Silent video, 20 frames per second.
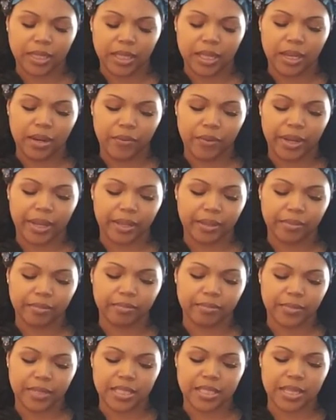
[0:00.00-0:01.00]
Anyway,
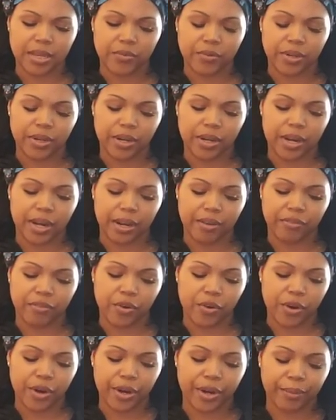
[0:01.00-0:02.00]
let's get one on the death
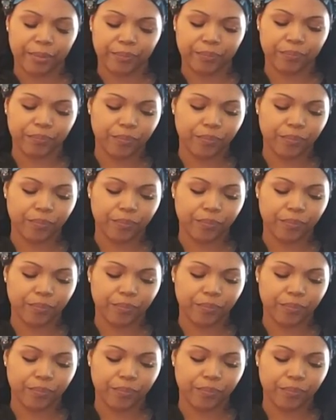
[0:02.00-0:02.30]
card.